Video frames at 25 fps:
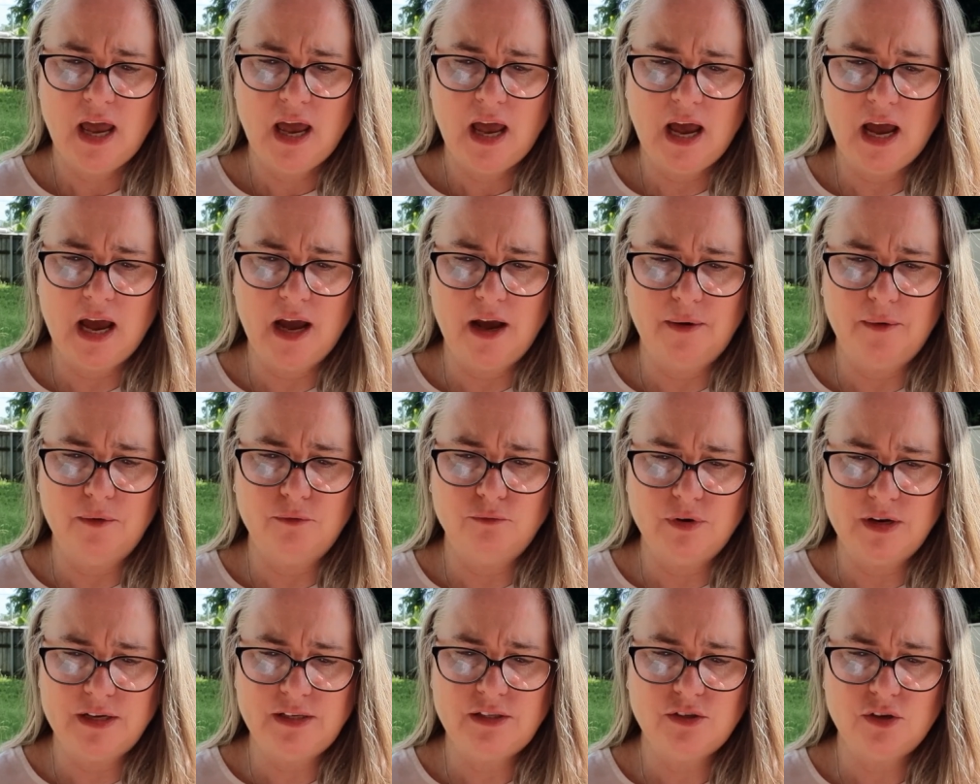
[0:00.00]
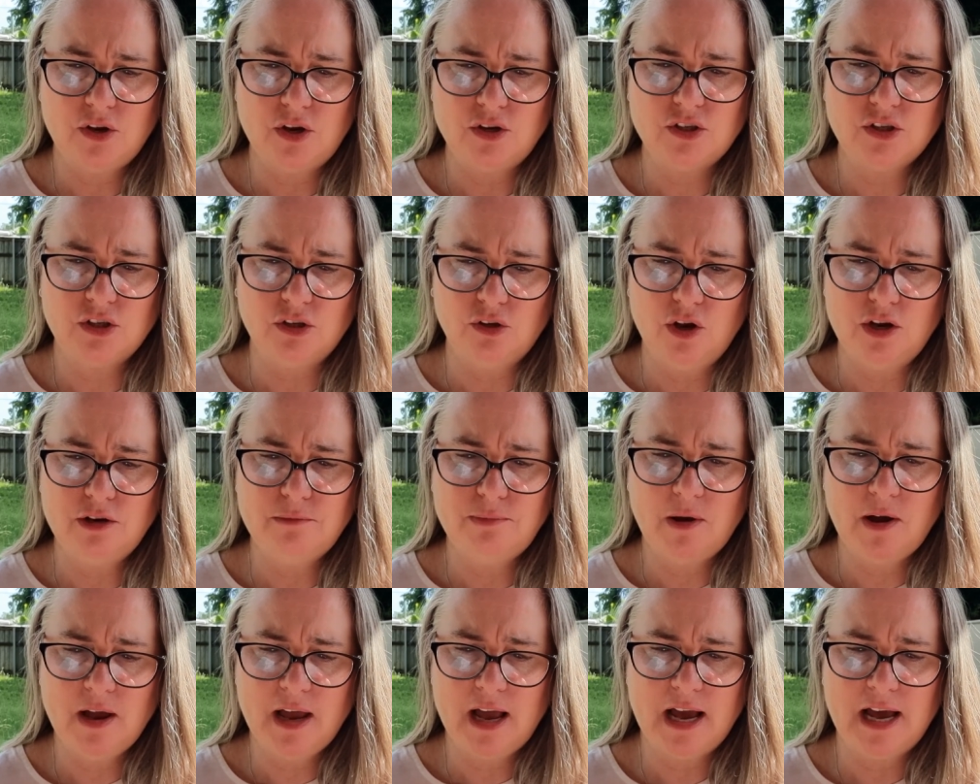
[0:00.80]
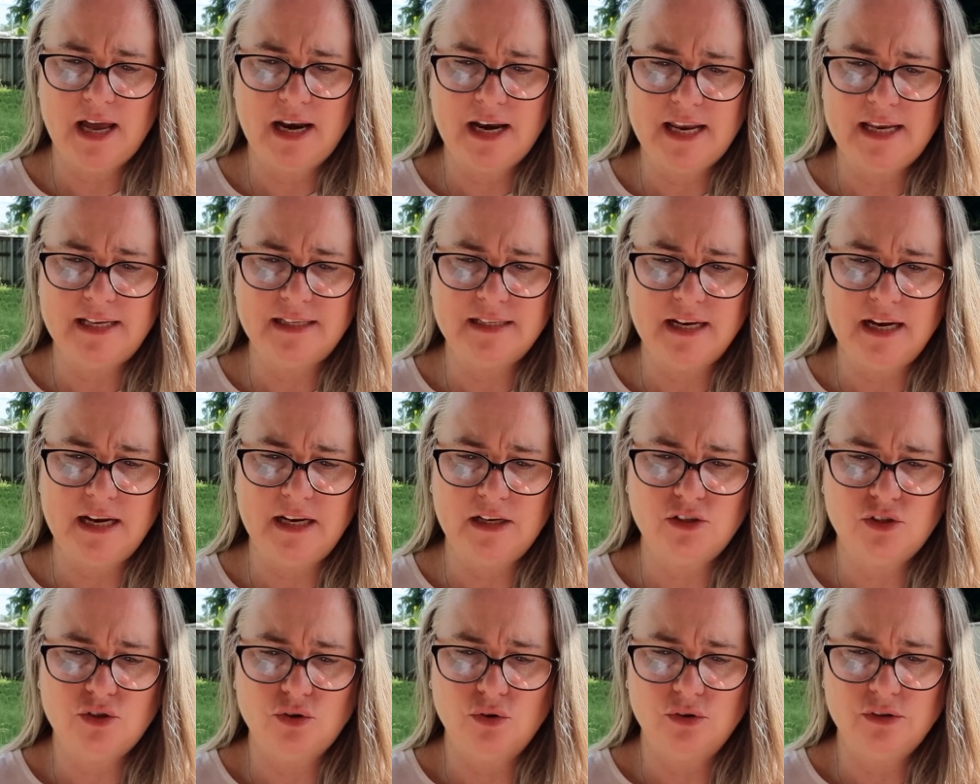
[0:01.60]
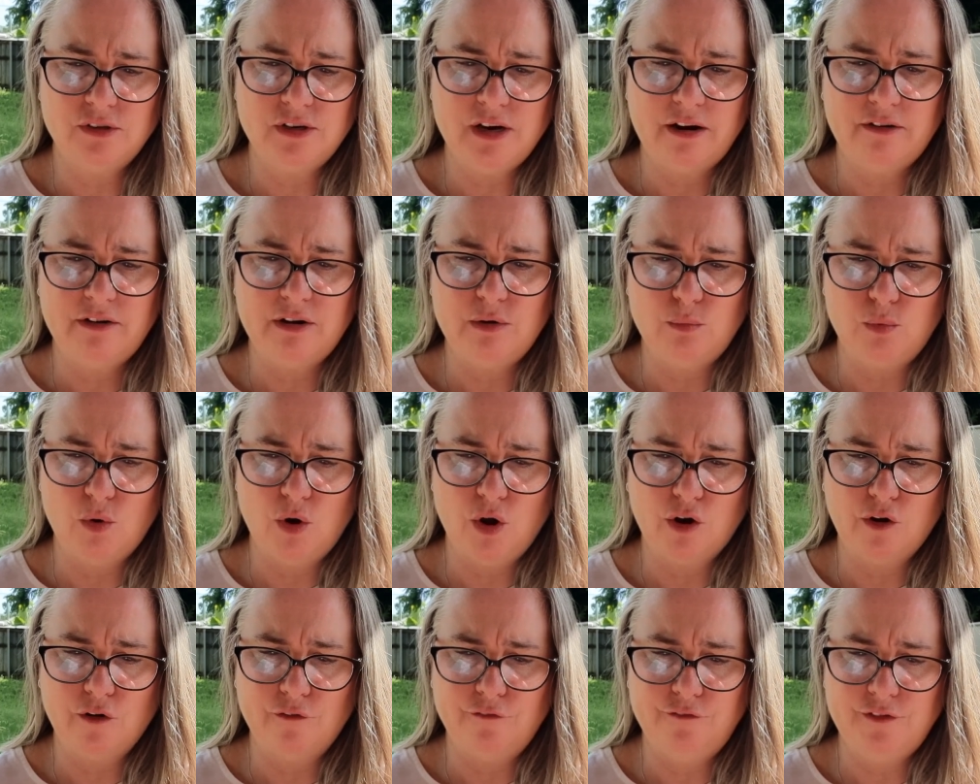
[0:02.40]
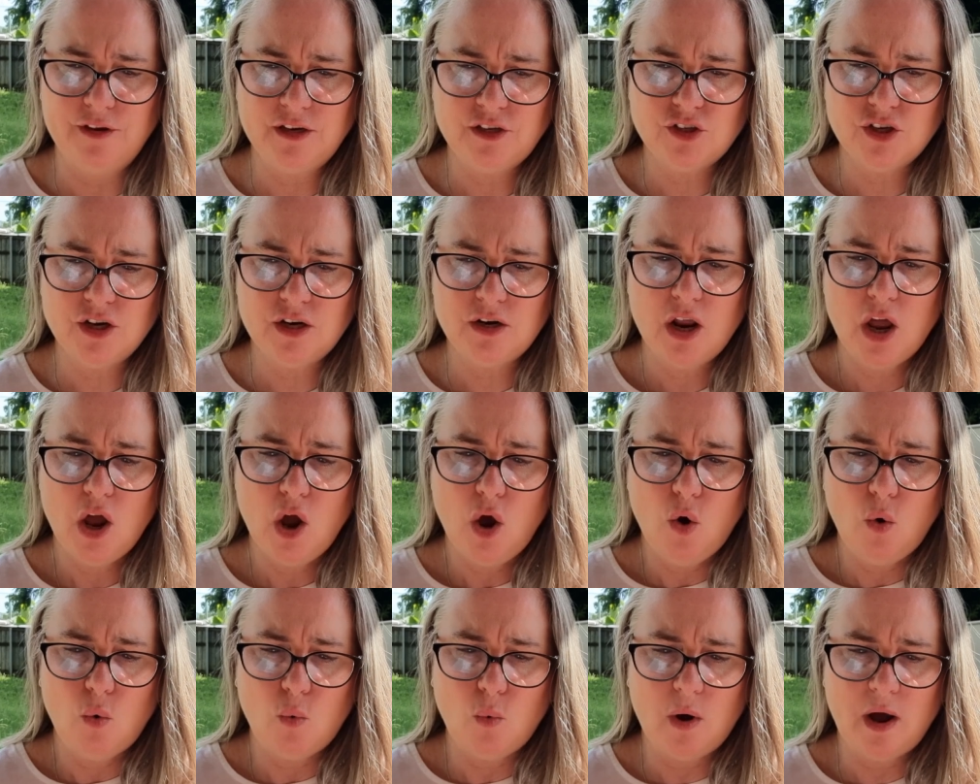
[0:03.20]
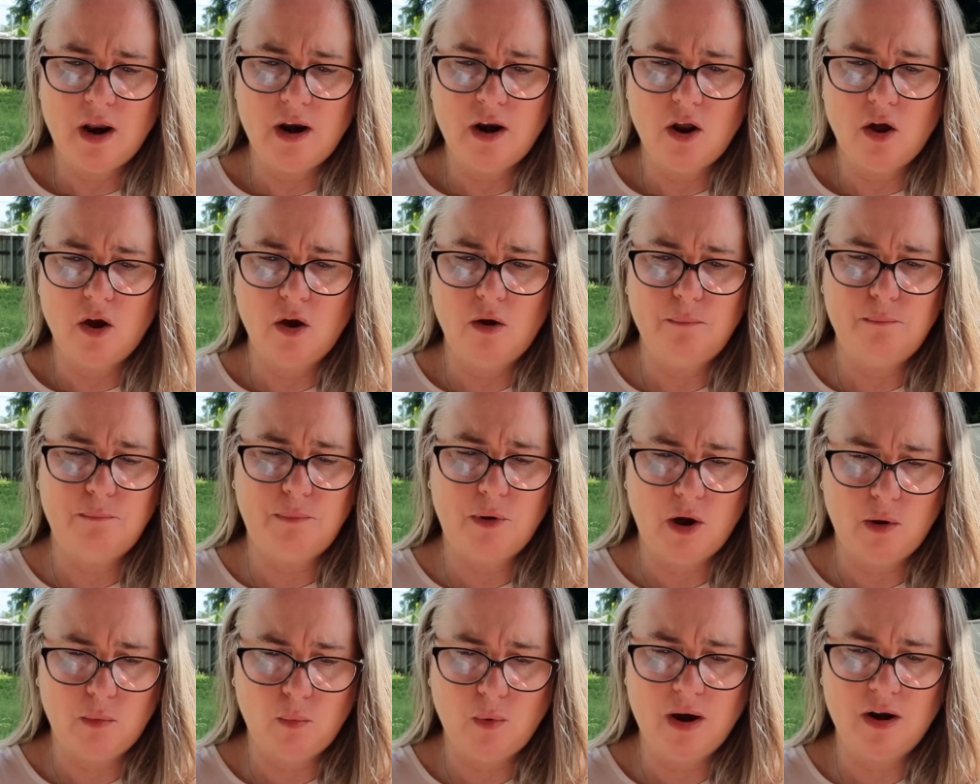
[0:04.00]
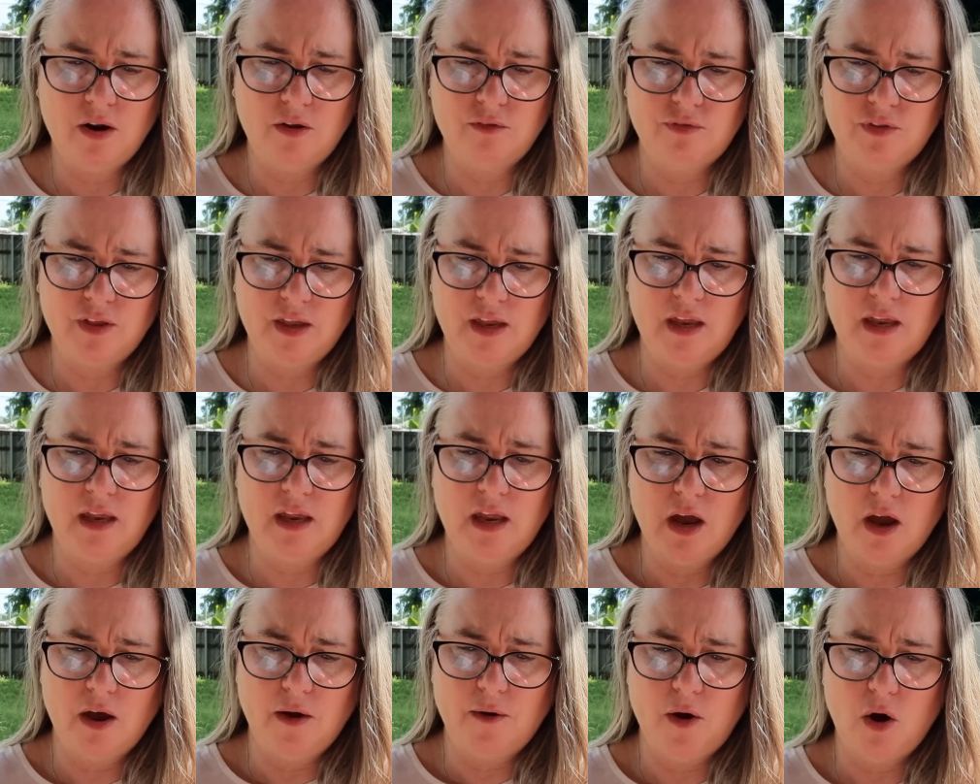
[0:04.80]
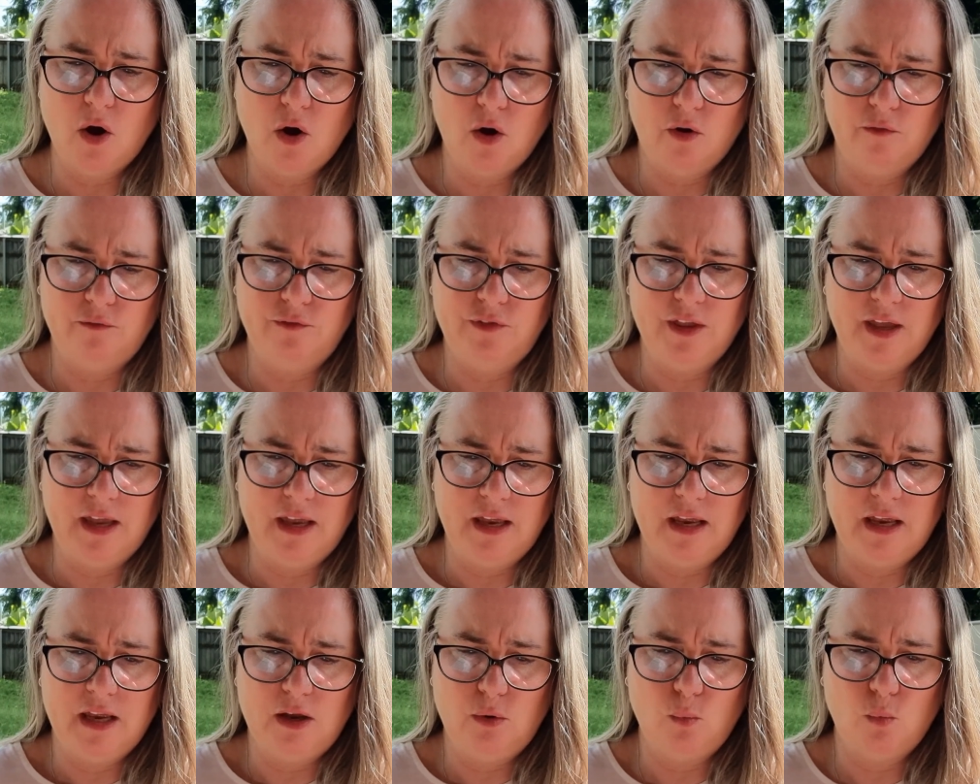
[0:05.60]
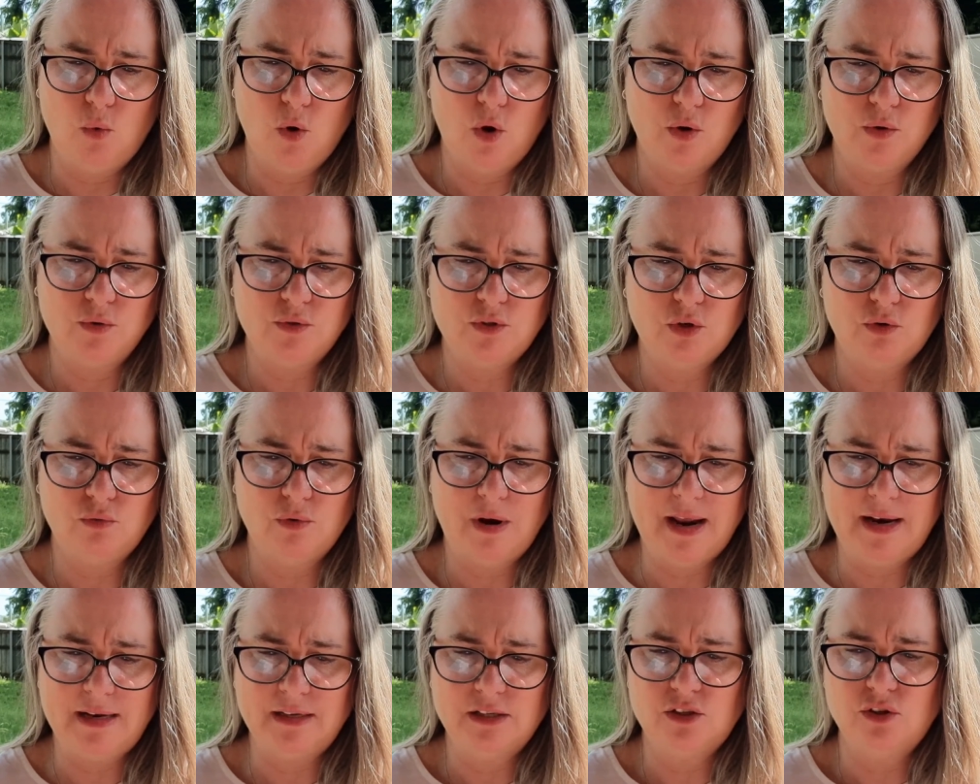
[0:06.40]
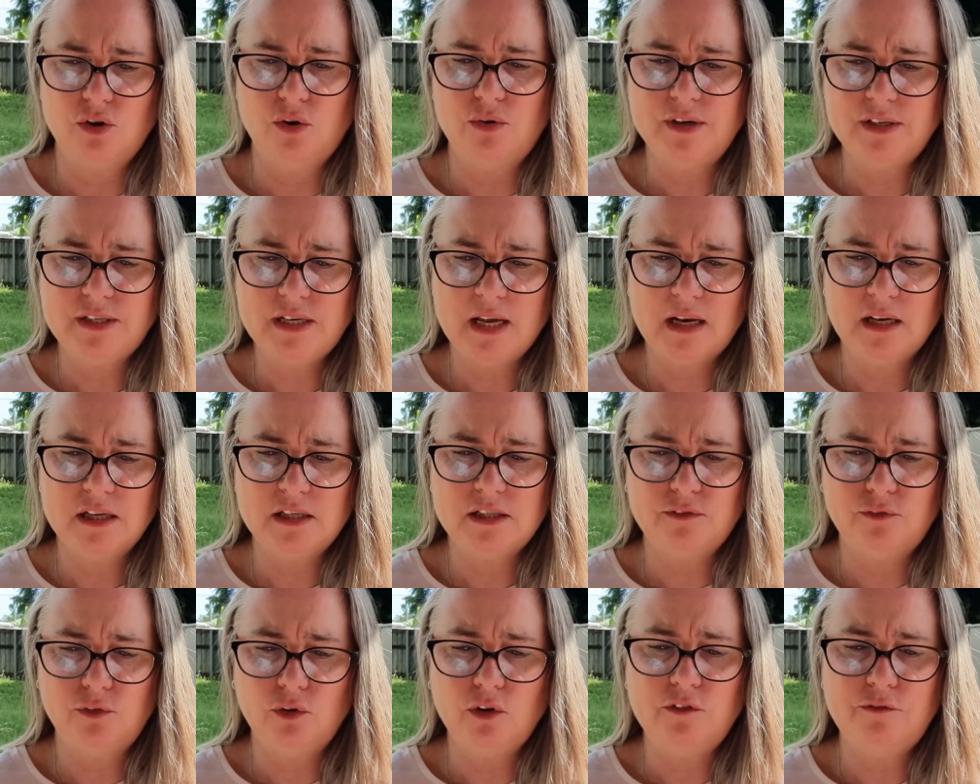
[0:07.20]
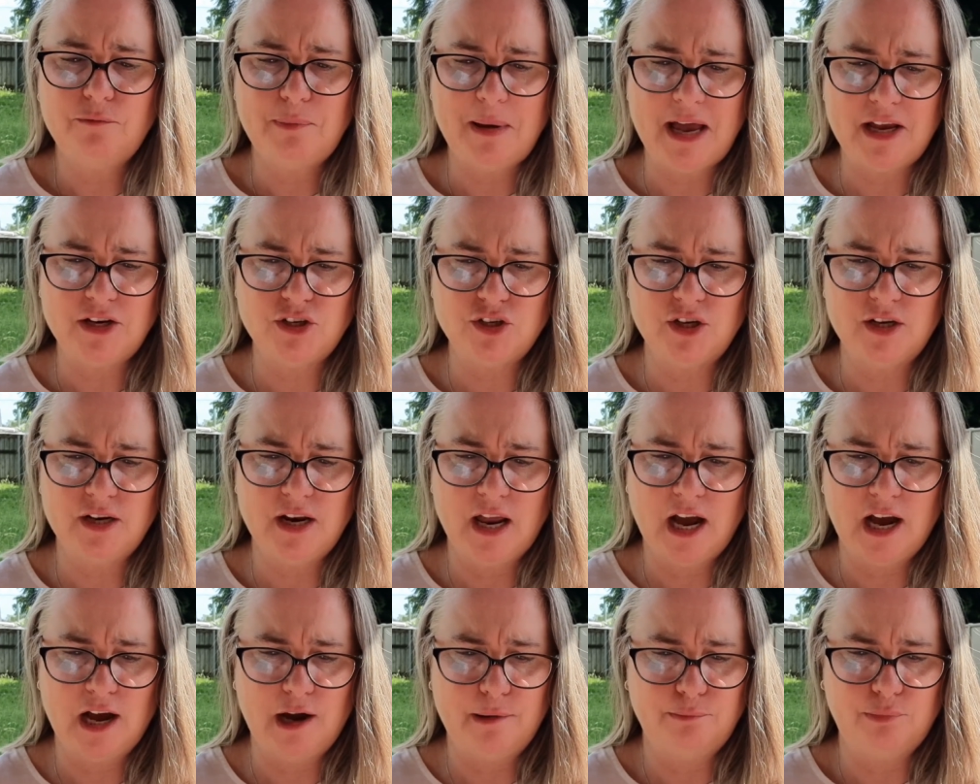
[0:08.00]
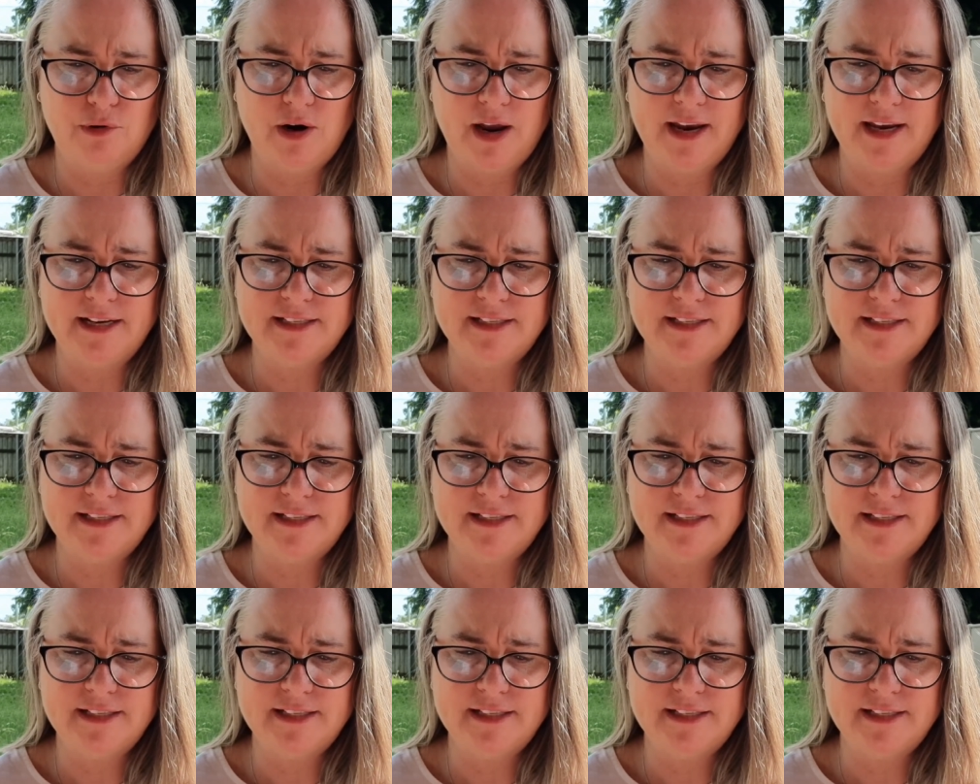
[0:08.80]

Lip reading: Learned by Heart is an extraordinary work of fiction, by one of the world's greatest storytellers, full of passion, heartbreak,